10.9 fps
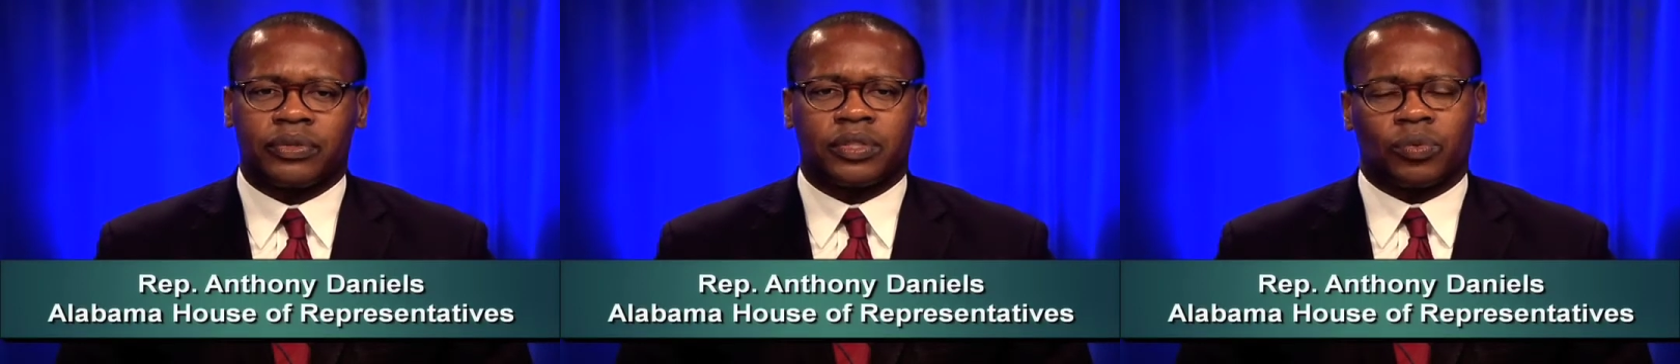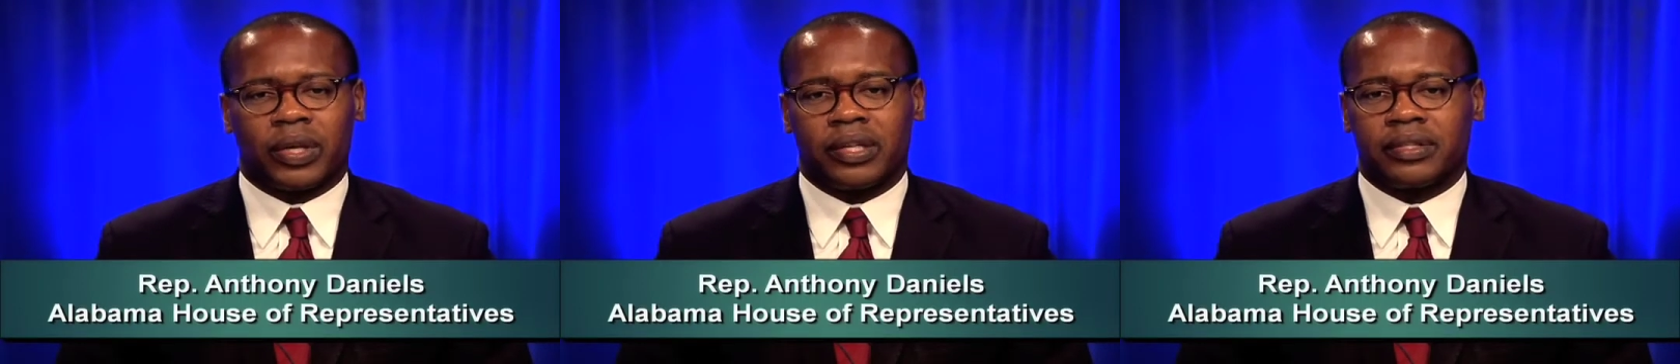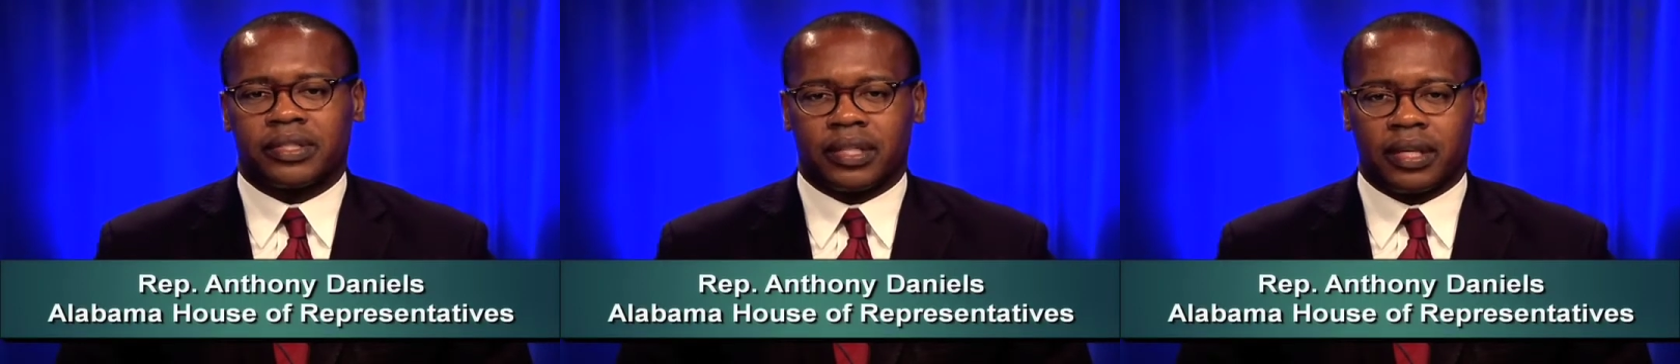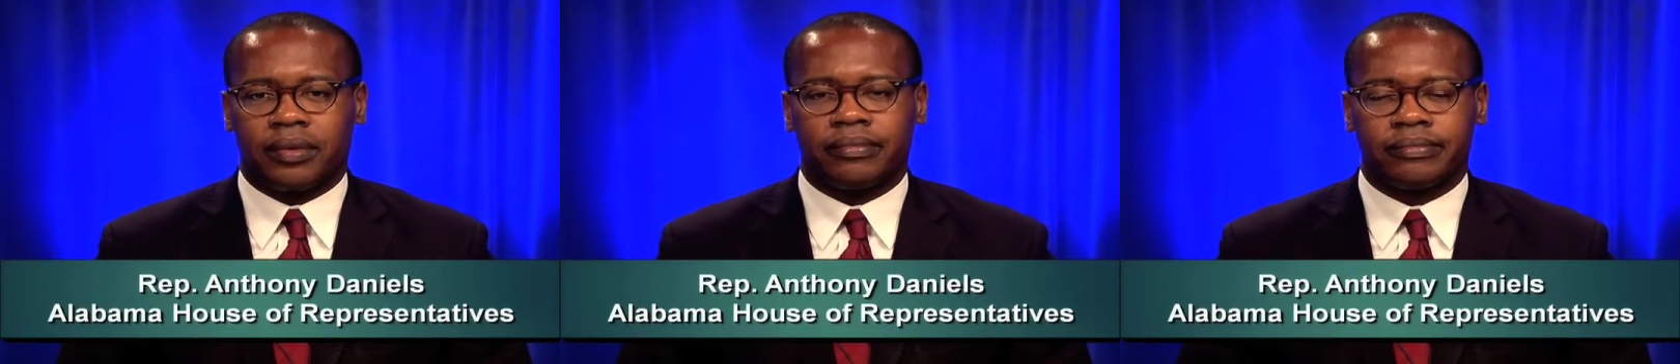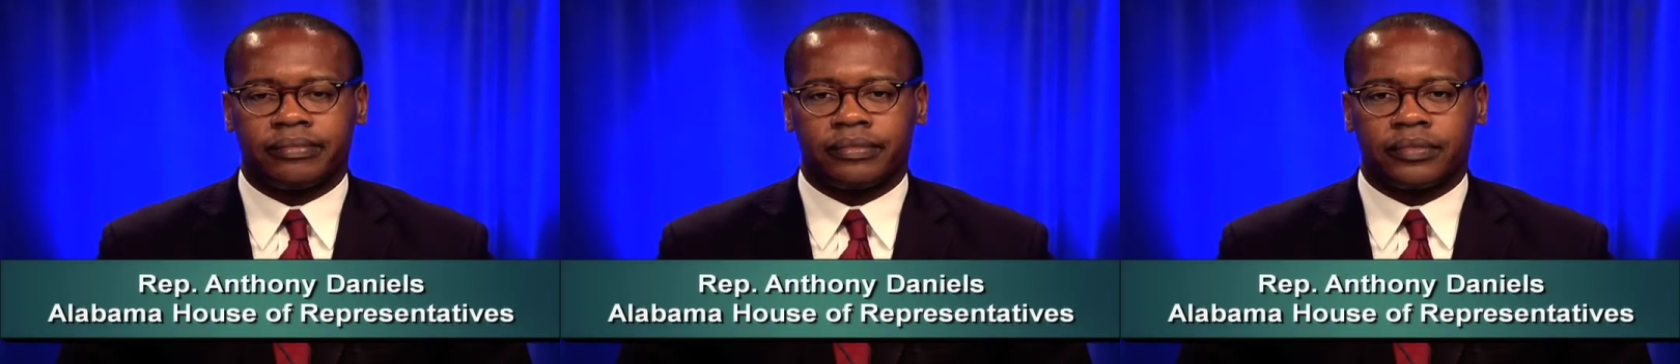just wait and see.
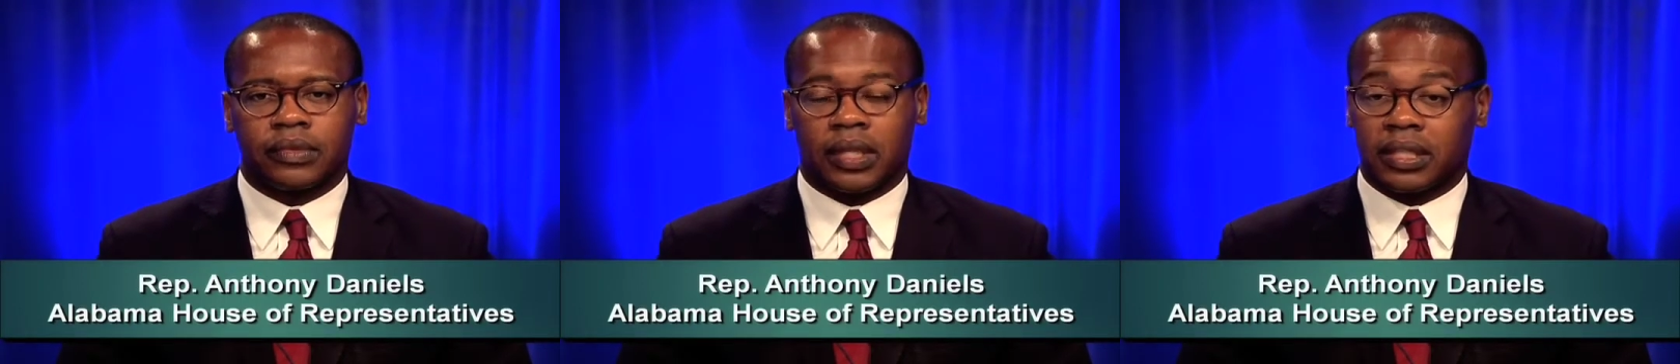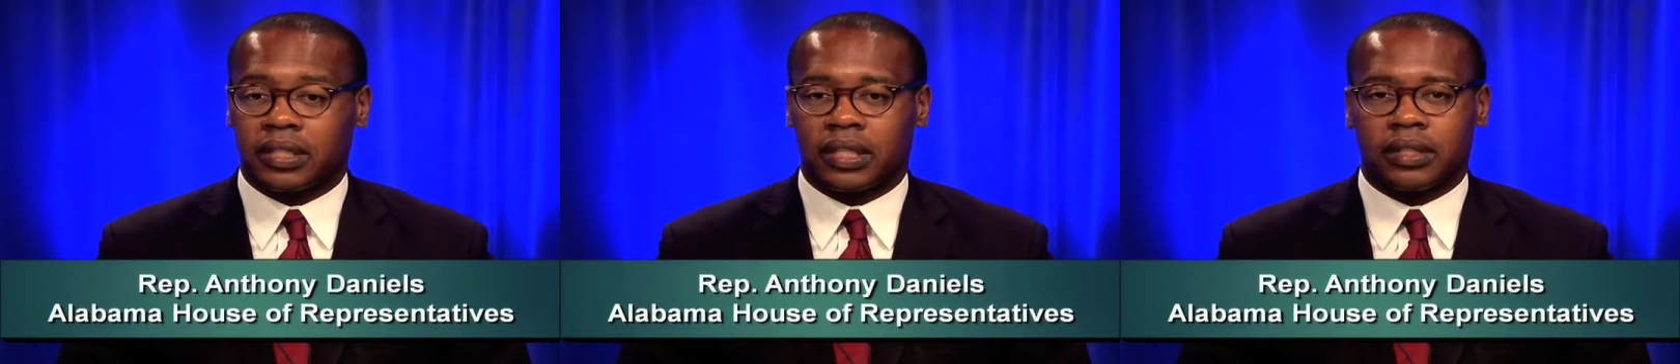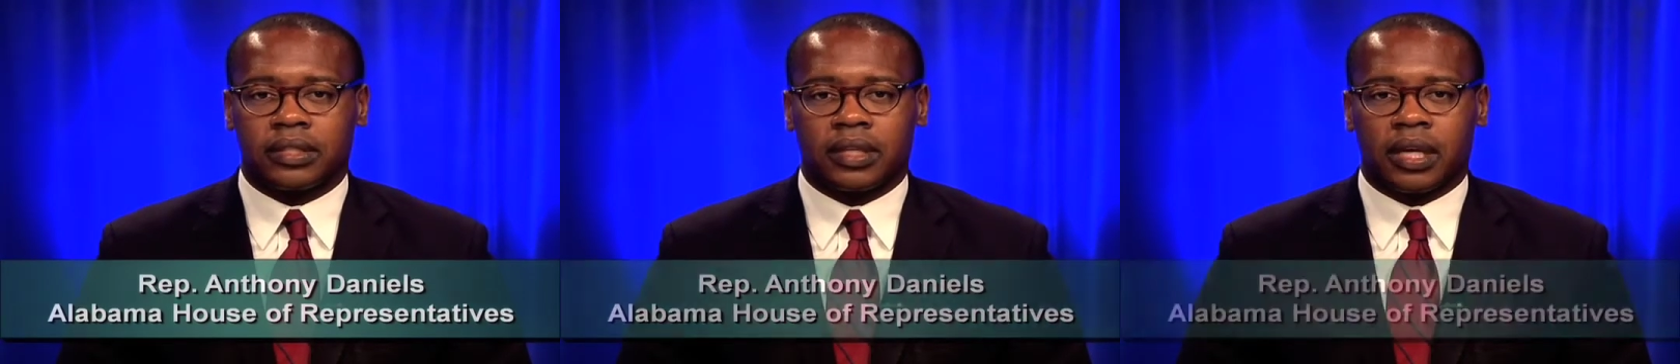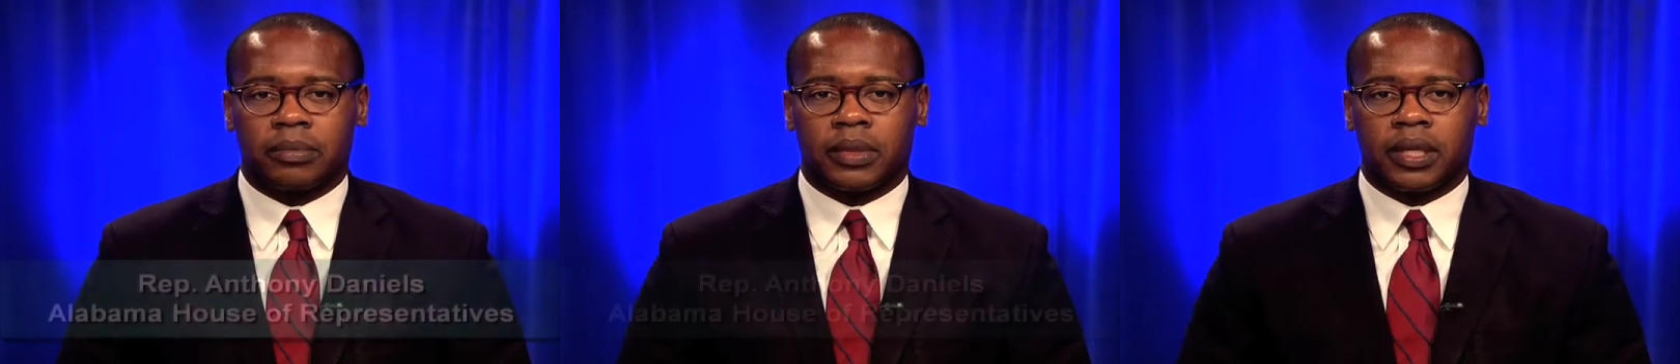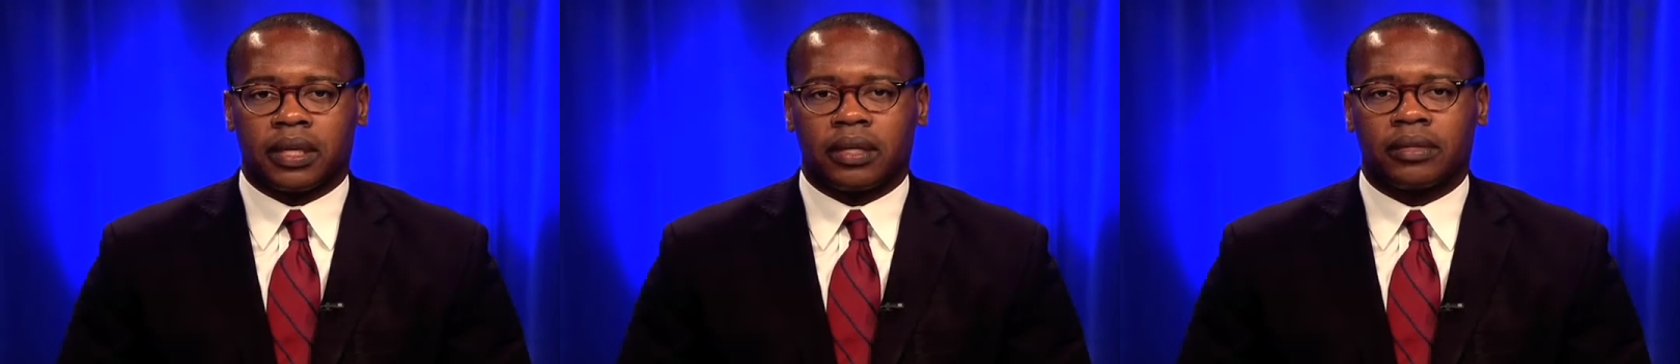I said the same
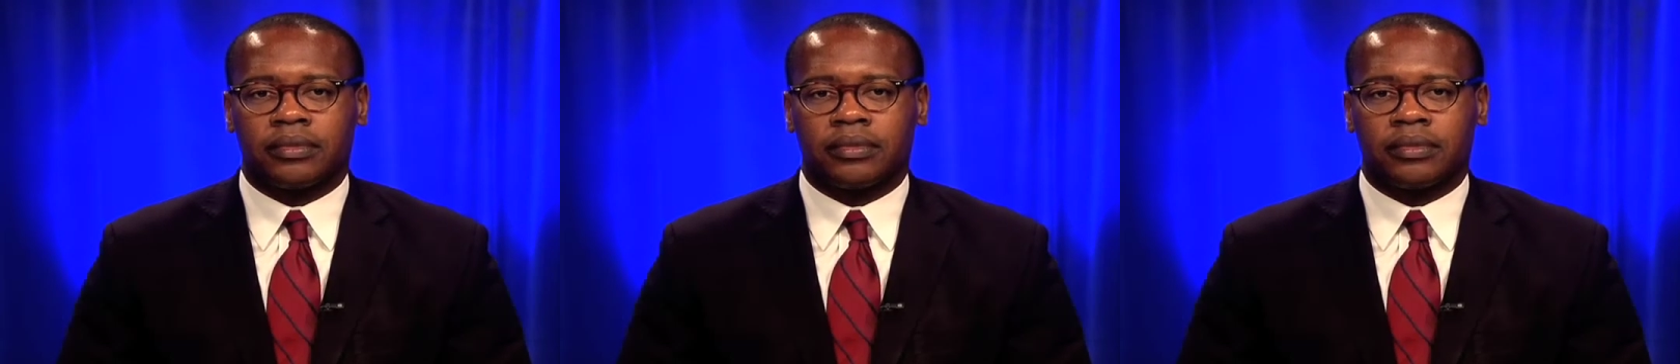thing.